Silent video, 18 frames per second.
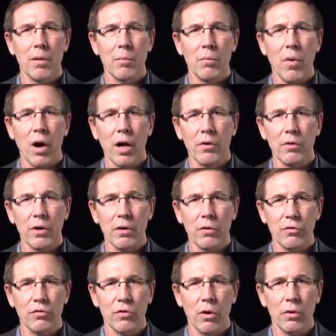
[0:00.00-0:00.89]

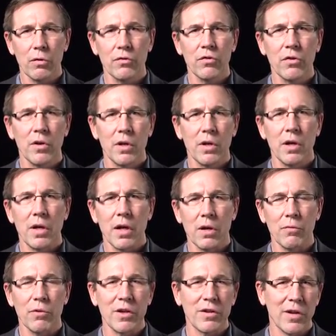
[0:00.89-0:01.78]
monitoring results,
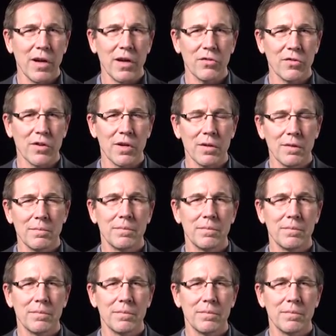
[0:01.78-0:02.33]
and retasking.